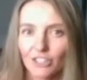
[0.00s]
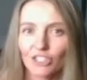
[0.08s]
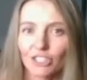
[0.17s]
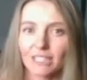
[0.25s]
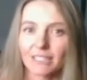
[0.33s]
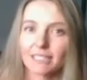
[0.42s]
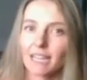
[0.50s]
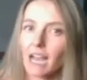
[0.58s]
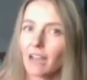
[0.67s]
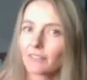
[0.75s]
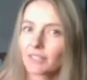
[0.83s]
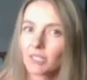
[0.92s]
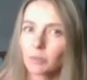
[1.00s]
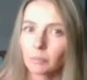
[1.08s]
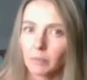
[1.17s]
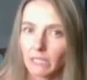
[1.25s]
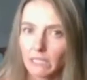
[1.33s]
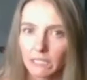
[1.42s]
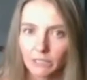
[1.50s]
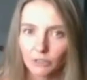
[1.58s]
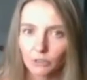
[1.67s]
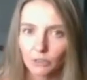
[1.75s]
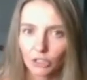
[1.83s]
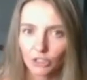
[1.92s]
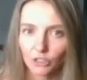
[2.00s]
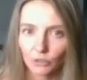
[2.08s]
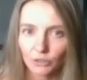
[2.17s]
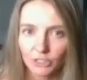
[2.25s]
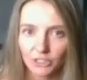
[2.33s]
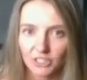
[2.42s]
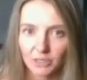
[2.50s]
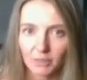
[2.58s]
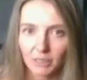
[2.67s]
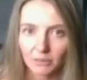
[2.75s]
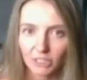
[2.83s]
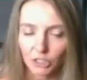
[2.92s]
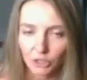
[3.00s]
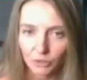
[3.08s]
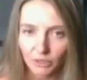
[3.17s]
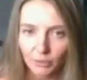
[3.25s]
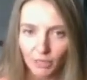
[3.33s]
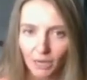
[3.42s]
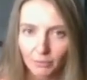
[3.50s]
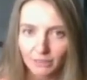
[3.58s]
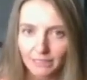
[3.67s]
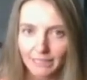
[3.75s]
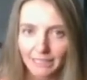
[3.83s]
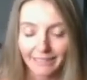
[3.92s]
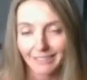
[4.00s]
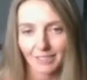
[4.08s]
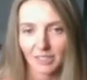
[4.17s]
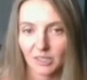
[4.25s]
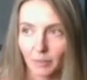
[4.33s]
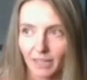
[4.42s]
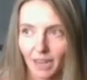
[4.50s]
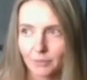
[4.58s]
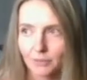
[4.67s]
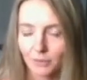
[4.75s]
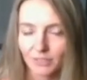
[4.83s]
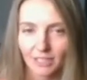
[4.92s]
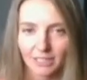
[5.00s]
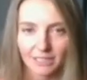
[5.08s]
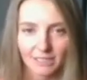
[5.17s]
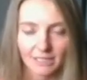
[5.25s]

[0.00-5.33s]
She needs to have stability through her shoulders to be able to do it properly. And this is sped up, so it's hard to